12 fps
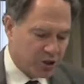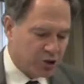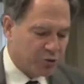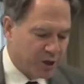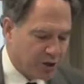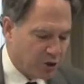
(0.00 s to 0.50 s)

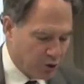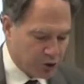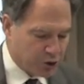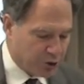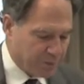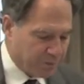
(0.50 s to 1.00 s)
street
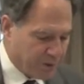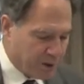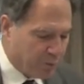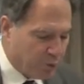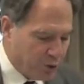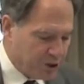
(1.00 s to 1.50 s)
culture
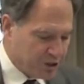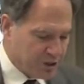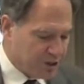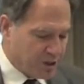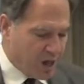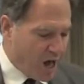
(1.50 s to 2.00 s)
that
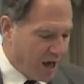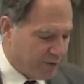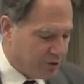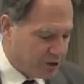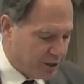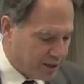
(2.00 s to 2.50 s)
poisons lives